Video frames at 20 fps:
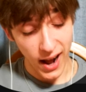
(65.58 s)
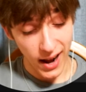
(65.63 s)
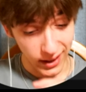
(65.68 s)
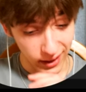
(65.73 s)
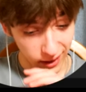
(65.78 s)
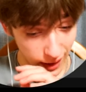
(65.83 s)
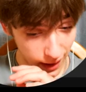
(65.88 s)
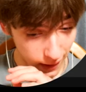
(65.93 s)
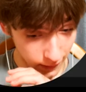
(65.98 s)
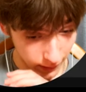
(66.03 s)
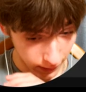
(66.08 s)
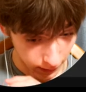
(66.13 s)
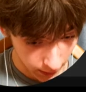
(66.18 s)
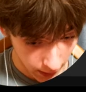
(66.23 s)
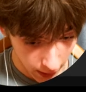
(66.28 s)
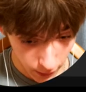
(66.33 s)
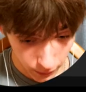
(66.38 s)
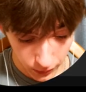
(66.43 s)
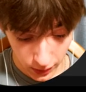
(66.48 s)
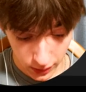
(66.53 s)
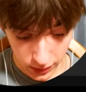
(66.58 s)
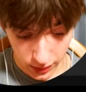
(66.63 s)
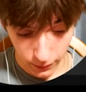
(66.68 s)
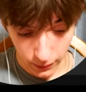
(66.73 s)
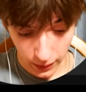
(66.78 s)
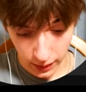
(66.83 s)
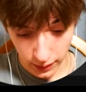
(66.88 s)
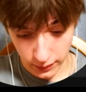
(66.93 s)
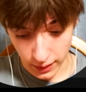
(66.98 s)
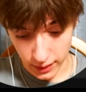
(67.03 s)
I love this
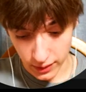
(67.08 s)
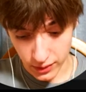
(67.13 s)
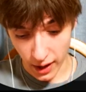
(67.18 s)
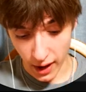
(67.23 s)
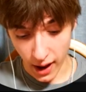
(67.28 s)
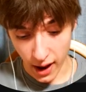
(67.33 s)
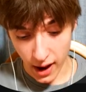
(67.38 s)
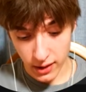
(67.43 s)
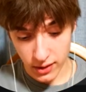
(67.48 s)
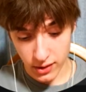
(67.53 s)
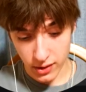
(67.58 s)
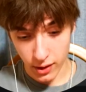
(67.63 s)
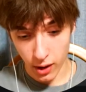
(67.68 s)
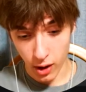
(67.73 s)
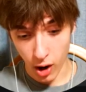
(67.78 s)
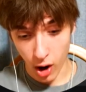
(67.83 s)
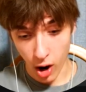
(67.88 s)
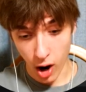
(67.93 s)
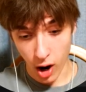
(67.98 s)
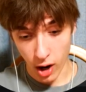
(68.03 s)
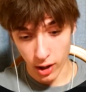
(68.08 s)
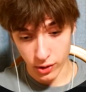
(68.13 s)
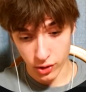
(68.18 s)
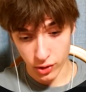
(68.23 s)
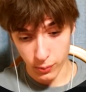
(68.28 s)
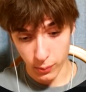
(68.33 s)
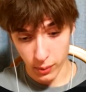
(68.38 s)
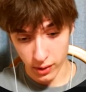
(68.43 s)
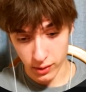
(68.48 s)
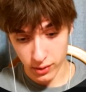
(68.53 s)
effect, it's as
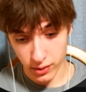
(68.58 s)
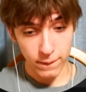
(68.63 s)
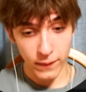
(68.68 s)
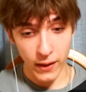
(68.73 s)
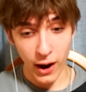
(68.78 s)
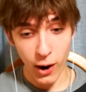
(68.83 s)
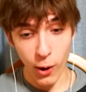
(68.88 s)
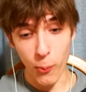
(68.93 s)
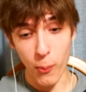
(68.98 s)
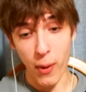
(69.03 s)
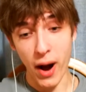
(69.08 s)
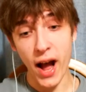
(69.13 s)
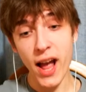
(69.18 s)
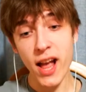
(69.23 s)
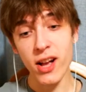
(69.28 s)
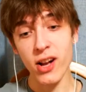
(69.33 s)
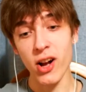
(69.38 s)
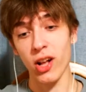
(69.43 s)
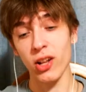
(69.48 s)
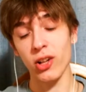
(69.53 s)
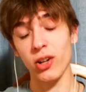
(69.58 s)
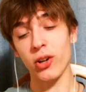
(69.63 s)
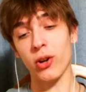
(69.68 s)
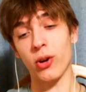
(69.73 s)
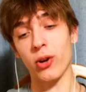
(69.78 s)
hotspots. Now, my color